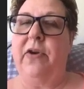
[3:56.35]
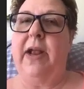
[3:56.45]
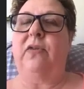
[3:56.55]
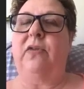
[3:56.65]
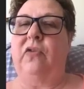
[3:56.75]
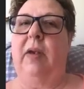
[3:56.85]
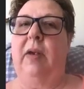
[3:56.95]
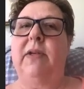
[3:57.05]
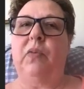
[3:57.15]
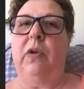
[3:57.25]
so some of
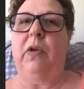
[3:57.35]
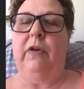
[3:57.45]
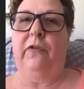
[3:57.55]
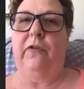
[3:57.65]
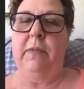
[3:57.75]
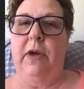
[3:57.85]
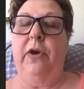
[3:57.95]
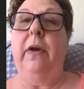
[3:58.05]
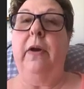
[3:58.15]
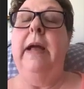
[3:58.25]
this will look
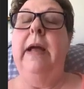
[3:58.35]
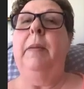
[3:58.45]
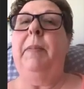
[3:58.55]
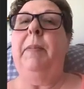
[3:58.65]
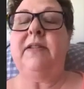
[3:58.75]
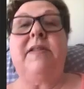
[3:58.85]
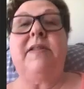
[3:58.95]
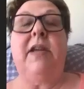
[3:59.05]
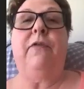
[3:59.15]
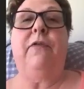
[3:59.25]
familiar, but this is the
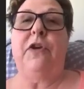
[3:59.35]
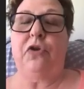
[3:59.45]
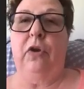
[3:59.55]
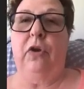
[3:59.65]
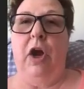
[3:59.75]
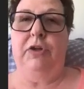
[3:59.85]
official launch,